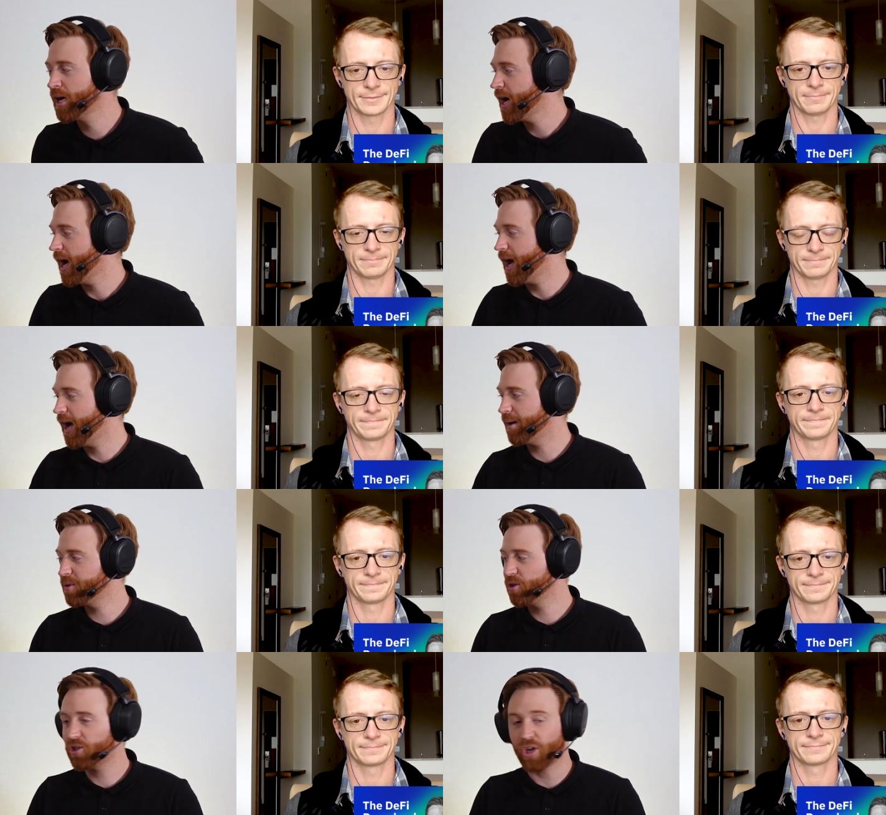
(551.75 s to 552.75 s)
Speaker 1: Yeah.
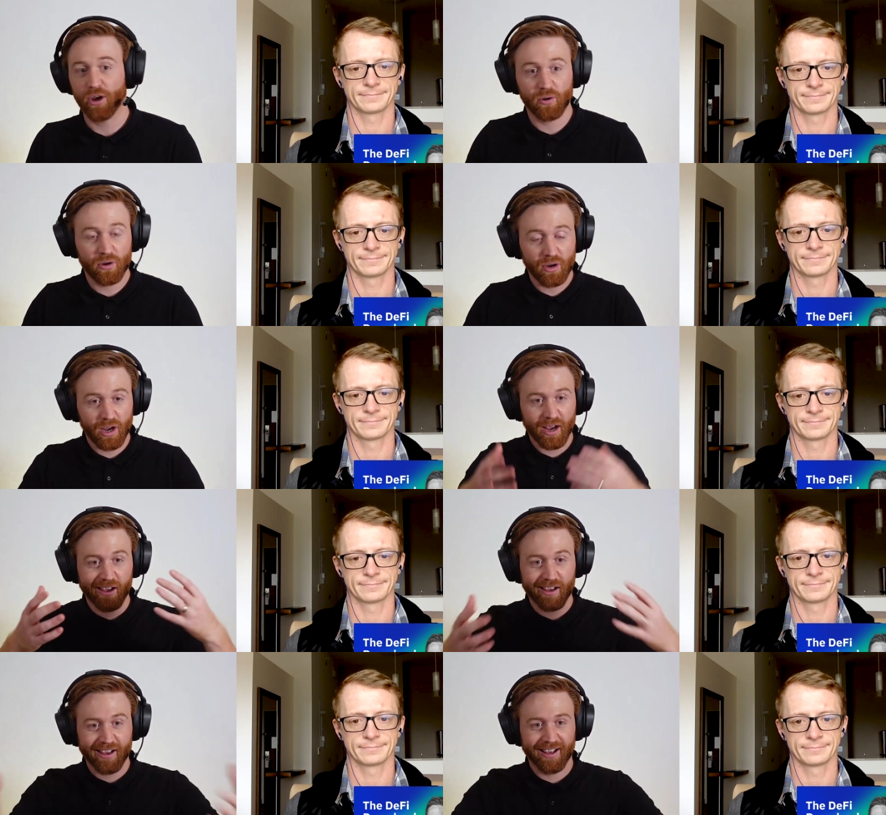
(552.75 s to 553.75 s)
Um, so,
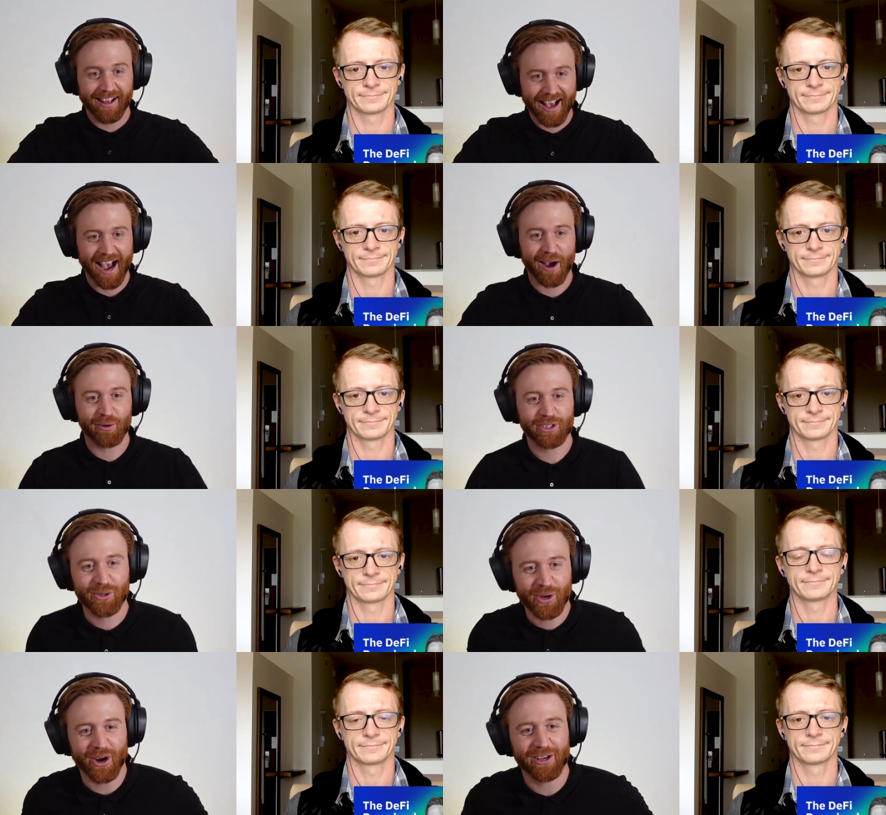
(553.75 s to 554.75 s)
how
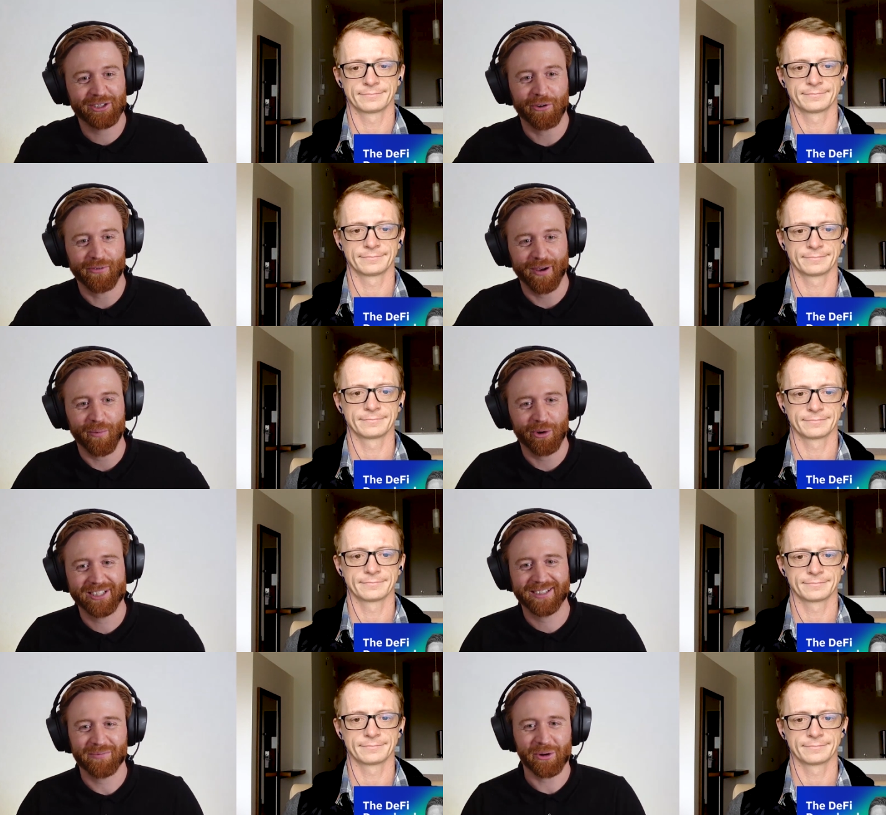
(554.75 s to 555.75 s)
did you guys solve it? What
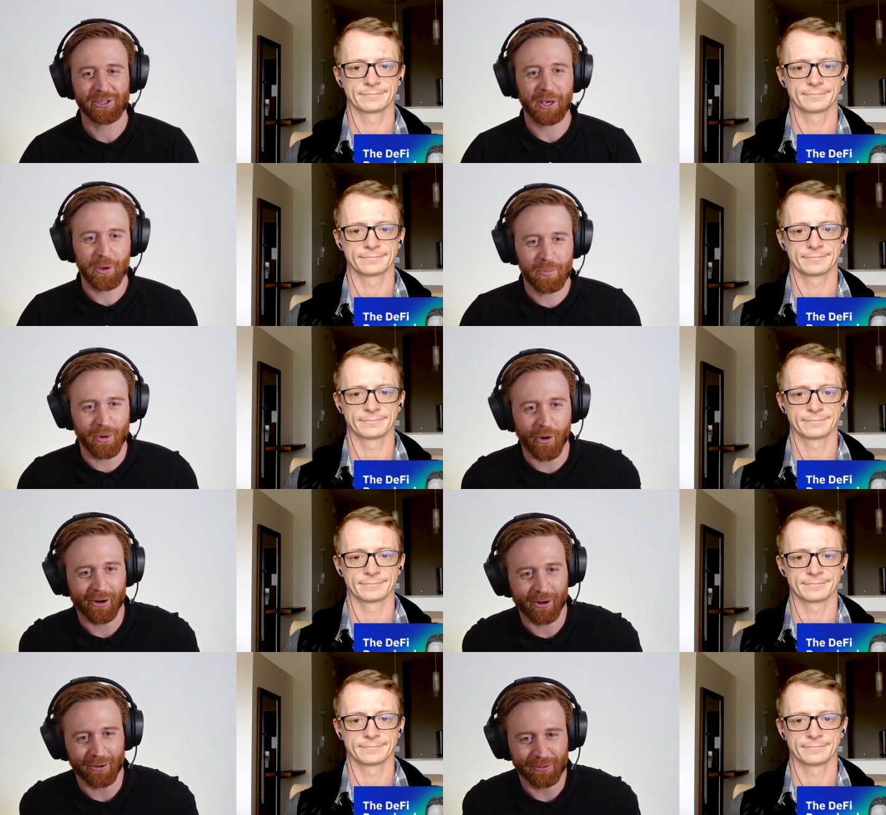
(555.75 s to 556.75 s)
does what's the UMA
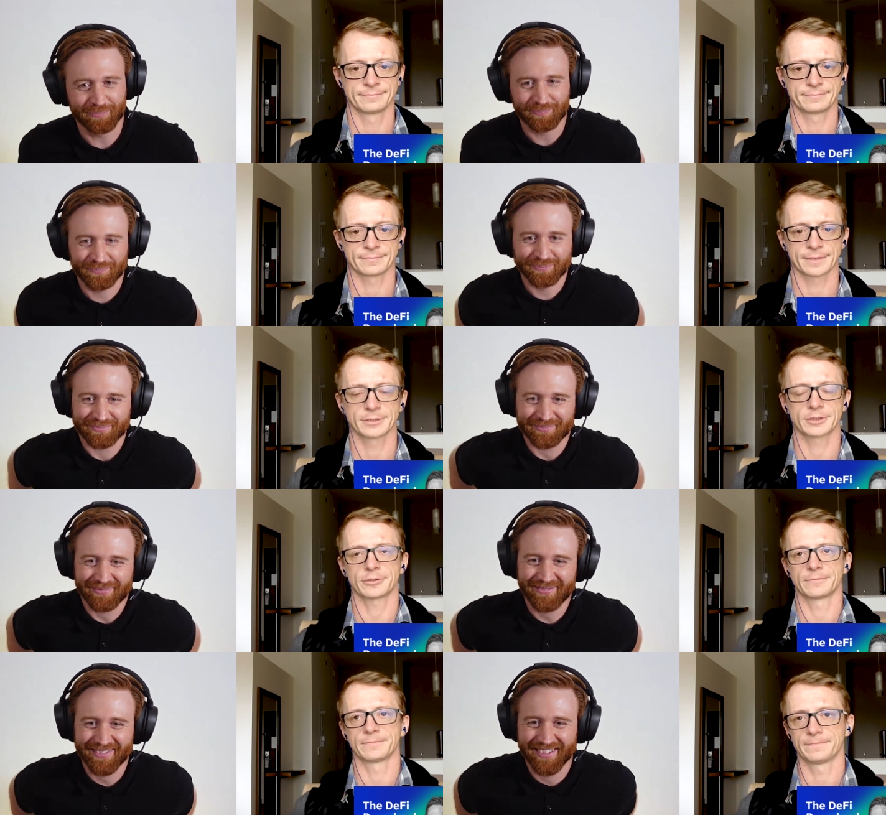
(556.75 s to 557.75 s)
Oracle?
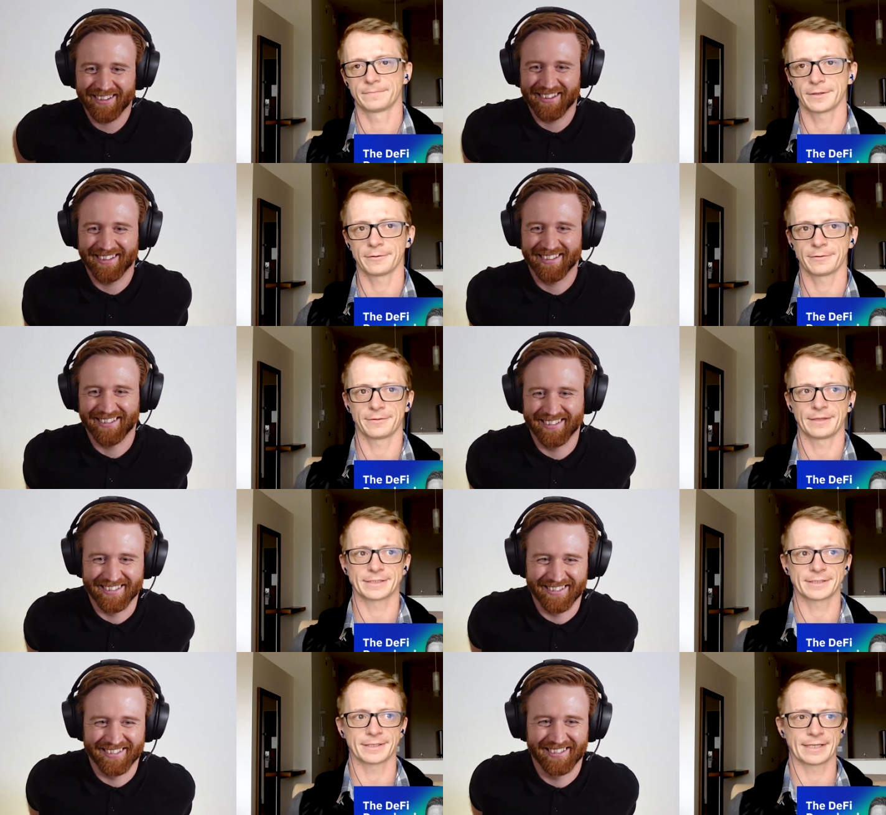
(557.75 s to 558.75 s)
Speaker 2: Sure. No,
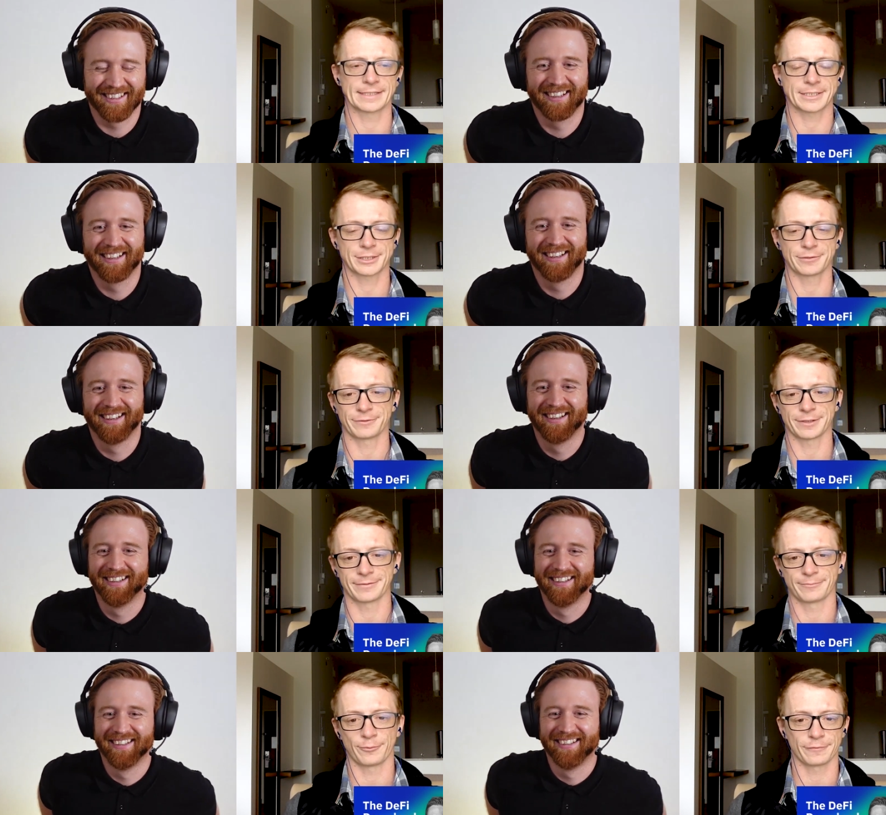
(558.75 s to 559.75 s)
that's uh, that's actually a
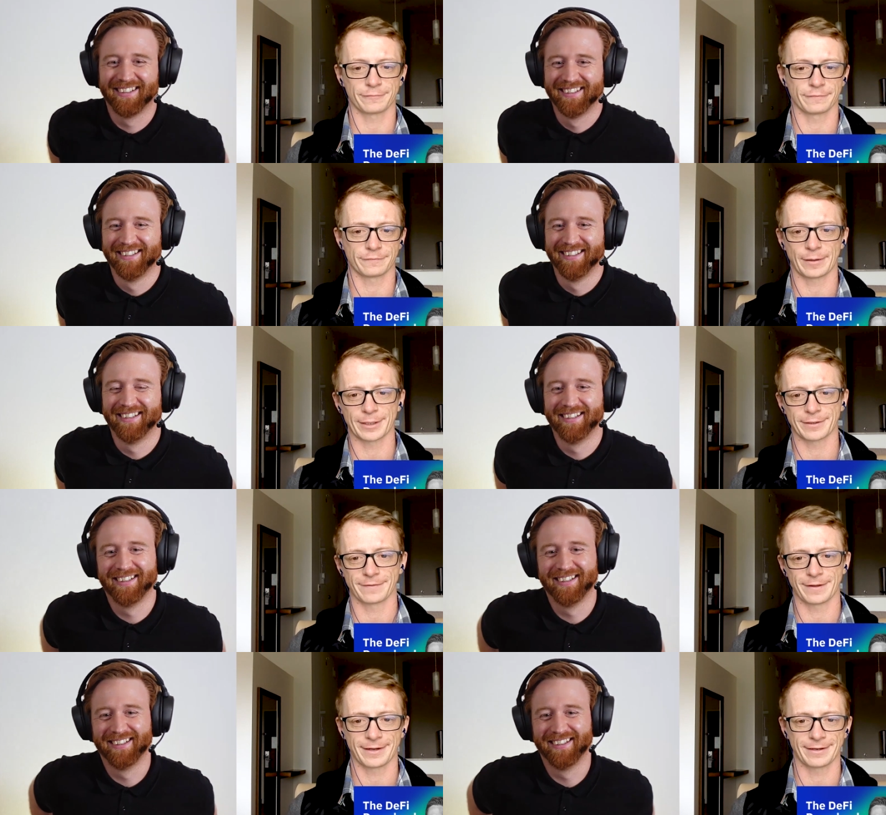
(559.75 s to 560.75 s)
really wonderful framing of
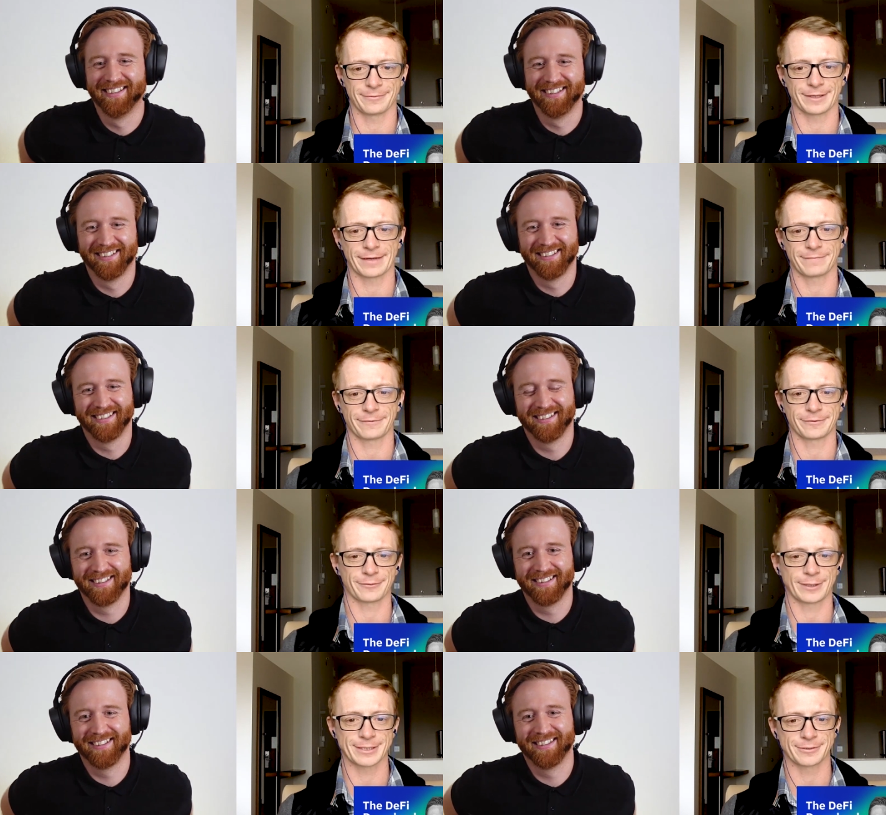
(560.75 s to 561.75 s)
that. I don't think I've heard it
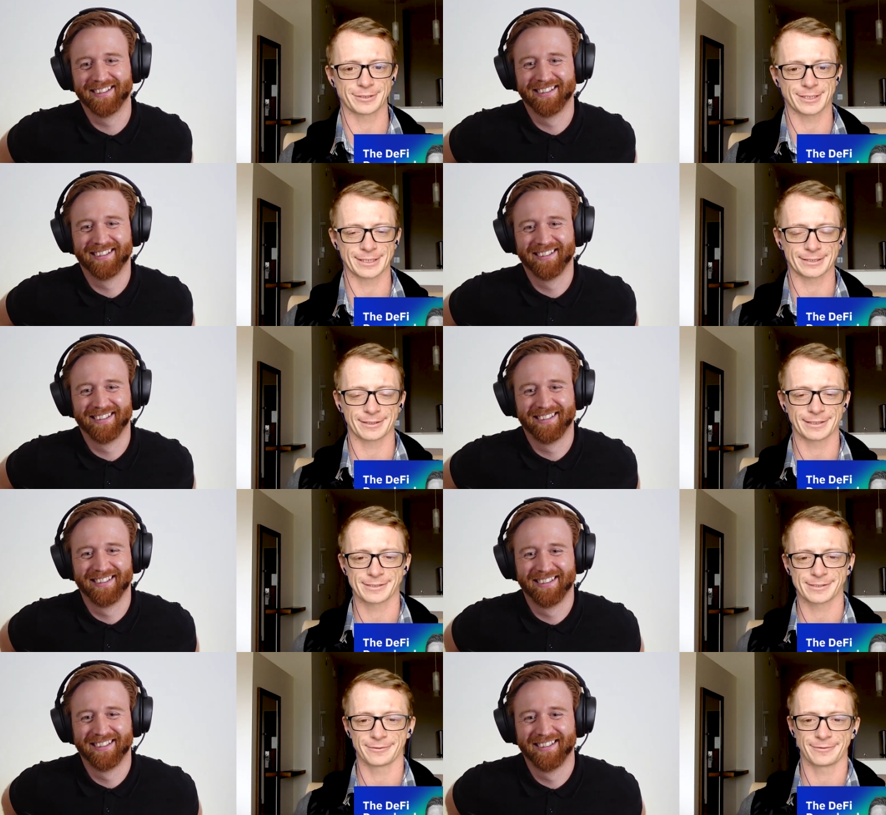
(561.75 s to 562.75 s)
quite so succinctly.
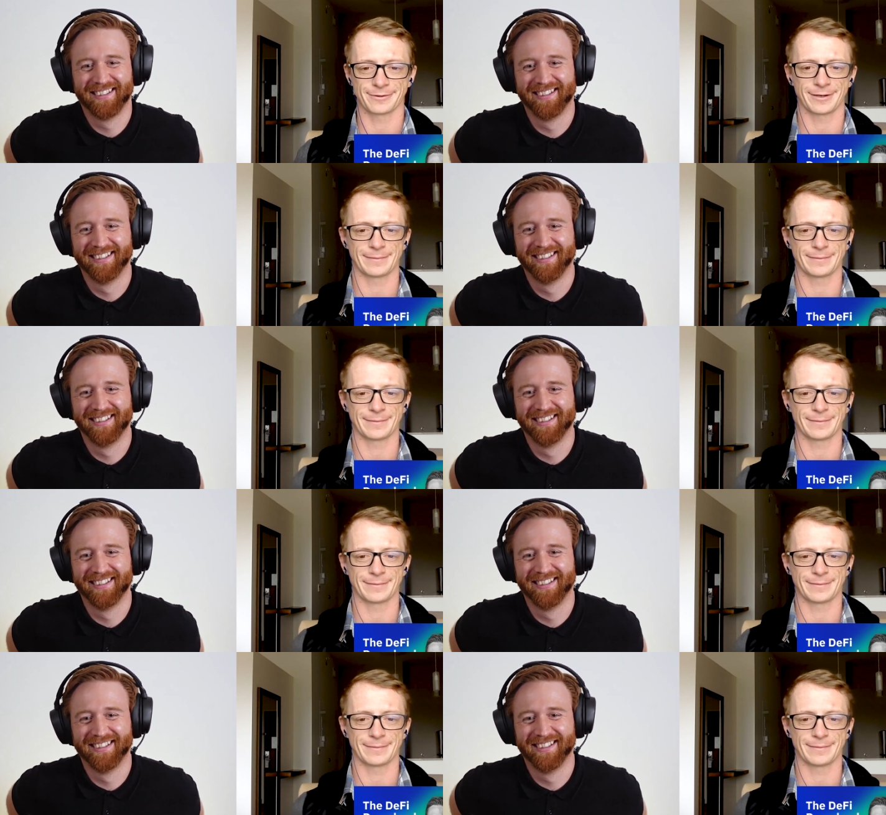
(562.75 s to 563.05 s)
So uh,